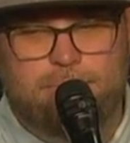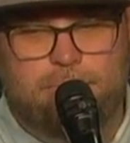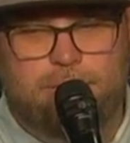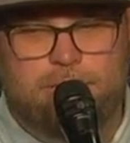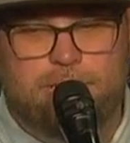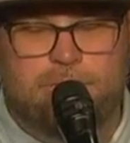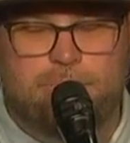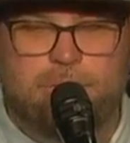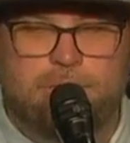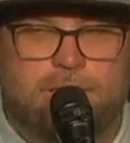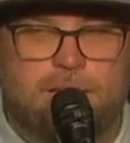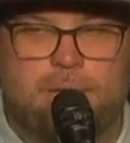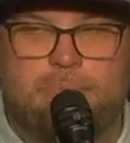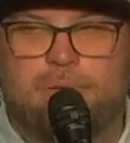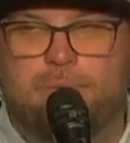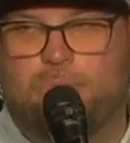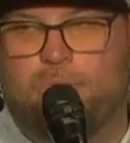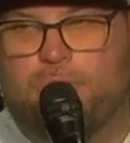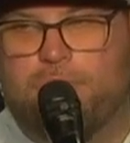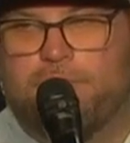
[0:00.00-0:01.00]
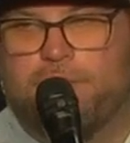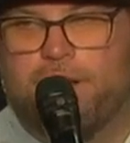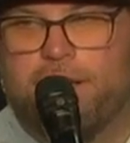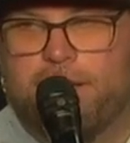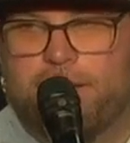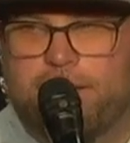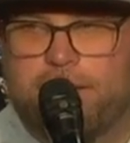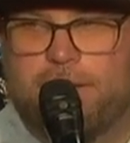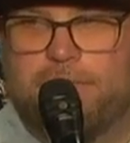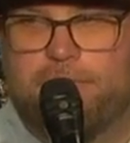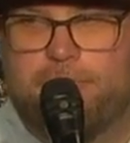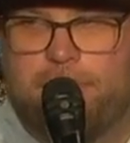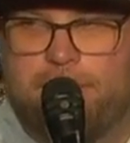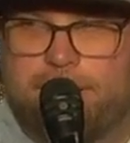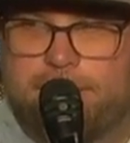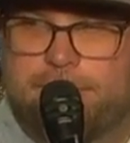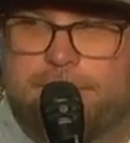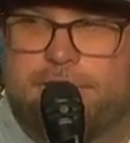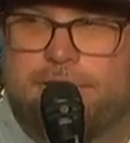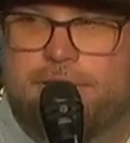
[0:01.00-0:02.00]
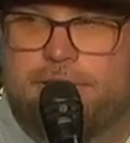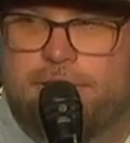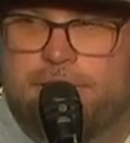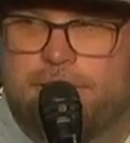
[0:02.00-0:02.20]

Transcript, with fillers: but it's becoming more than I could have imagined.